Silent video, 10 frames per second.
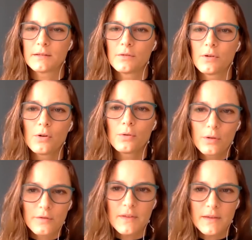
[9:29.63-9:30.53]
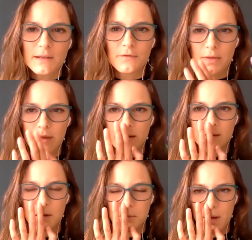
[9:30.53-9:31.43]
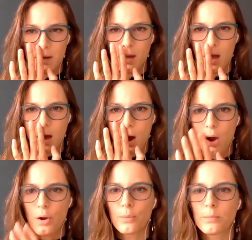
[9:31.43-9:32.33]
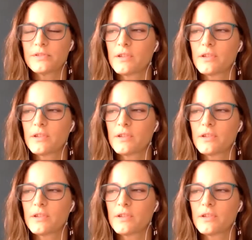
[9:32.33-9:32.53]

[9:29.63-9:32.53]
and all of these different things can be home.